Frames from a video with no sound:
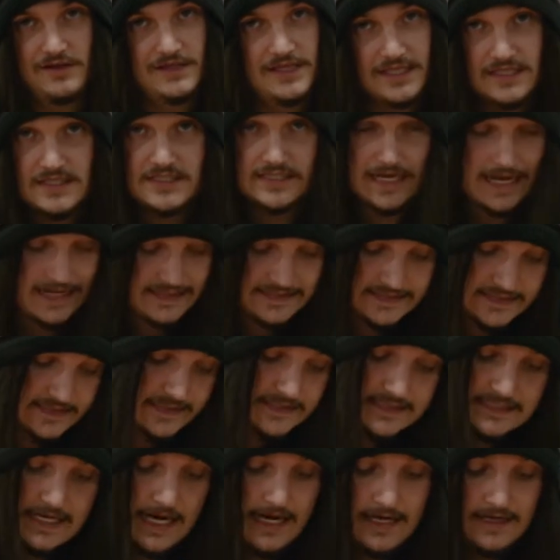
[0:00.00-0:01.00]
It's
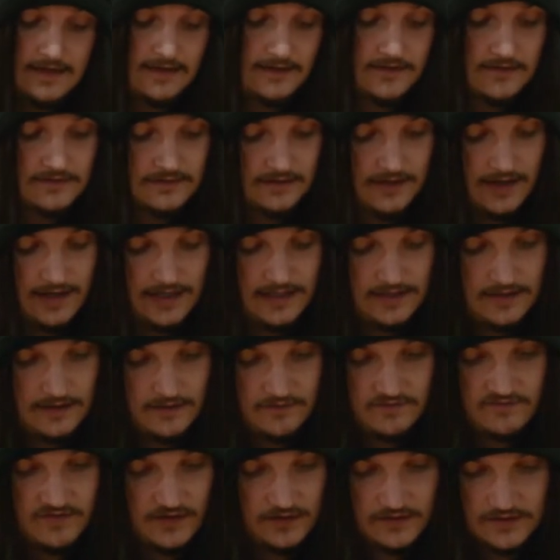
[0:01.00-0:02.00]
insane. Like you're
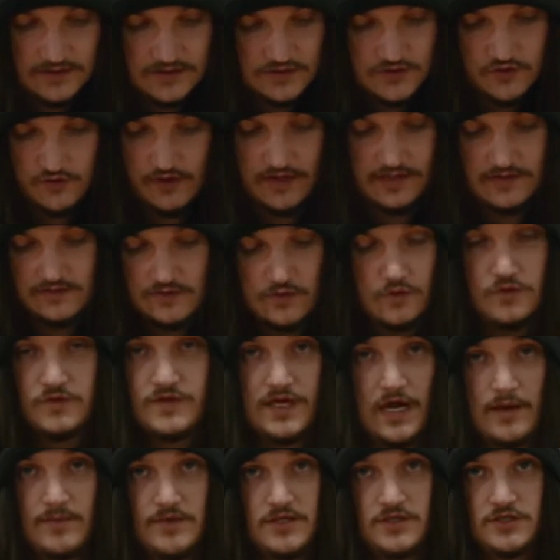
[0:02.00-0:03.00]
dealing straight 2
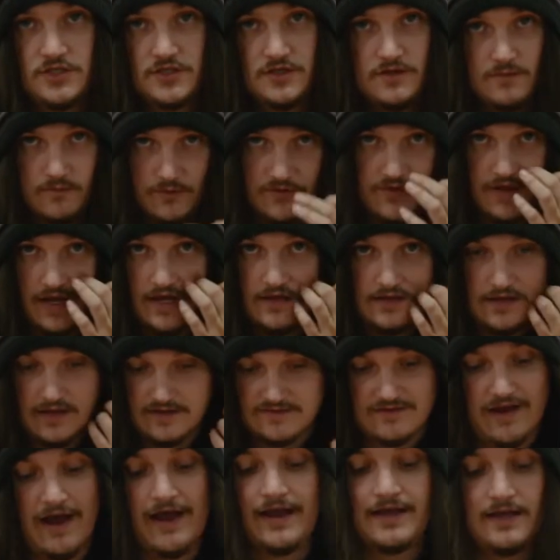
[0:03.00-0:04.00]
damage without
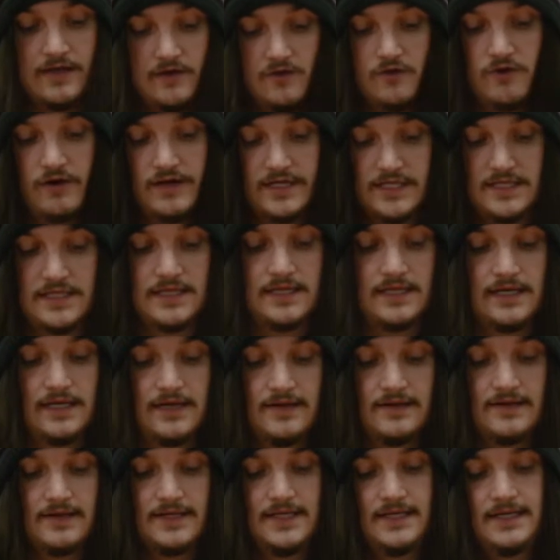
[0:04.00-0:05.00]
attacking or
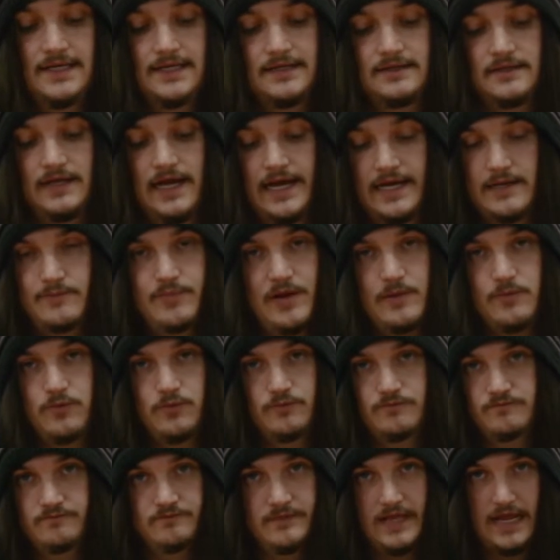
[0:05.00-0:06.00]
anything. Like
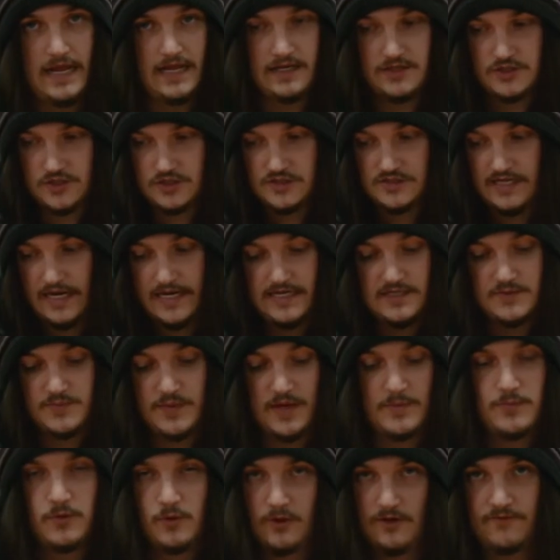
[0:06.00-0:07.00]
people, it just takes
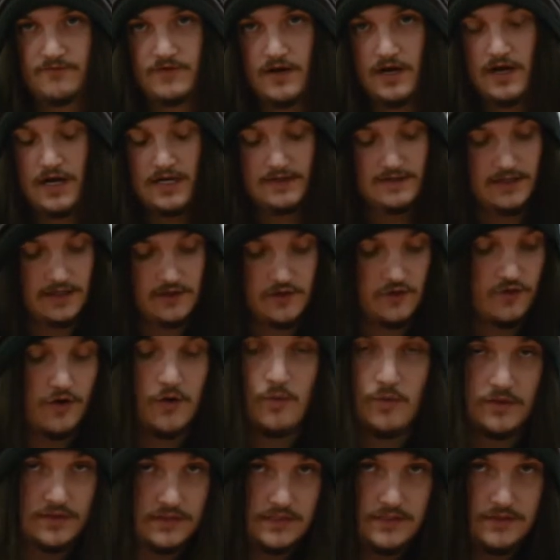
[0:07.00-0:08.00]
people off guard. They don't know
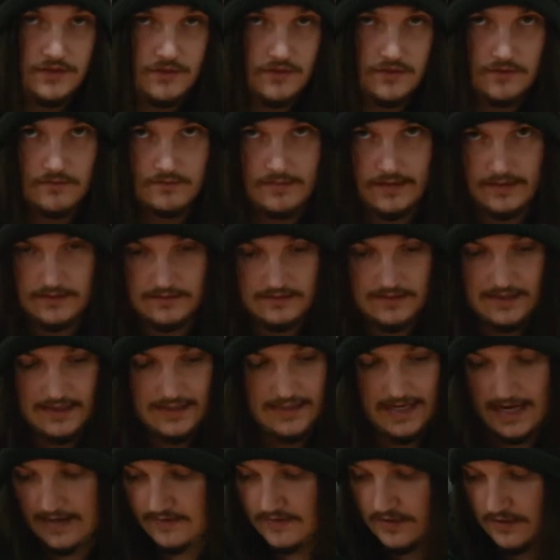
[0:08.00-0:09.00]
what to do.
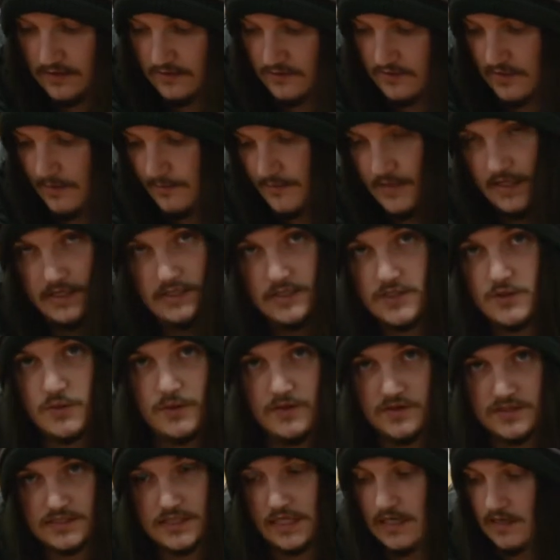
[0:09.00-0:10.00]
And then on top of that, you
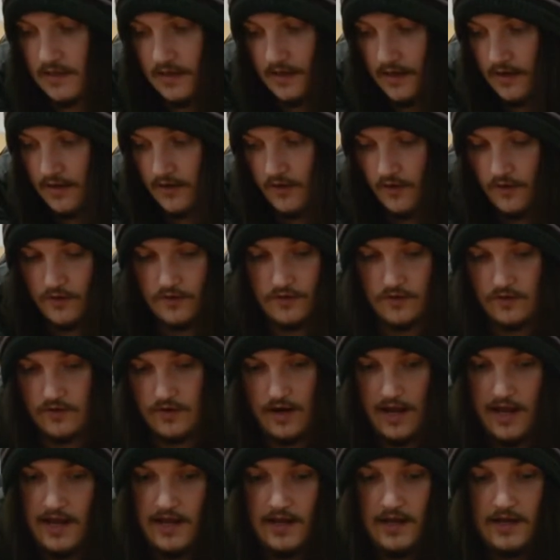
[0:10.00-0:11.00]
swing a start of that
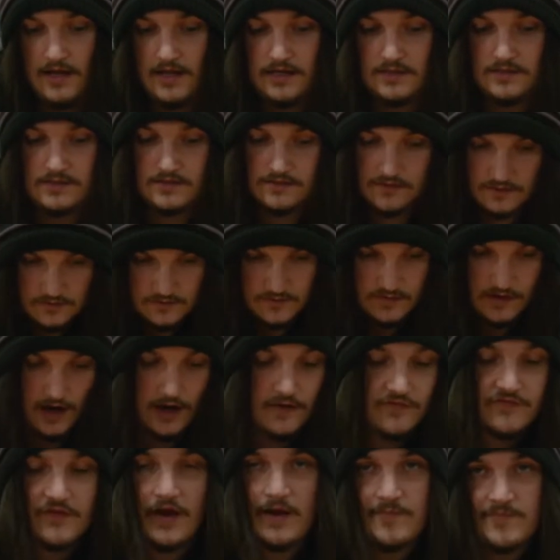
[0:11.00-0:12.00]
Goku and you
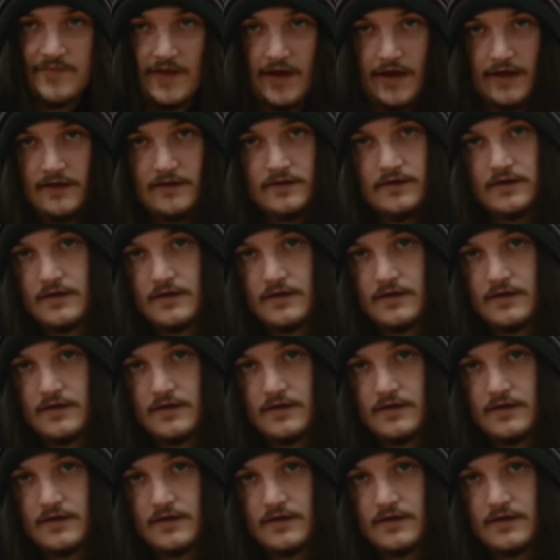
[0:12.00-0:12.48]
untap that.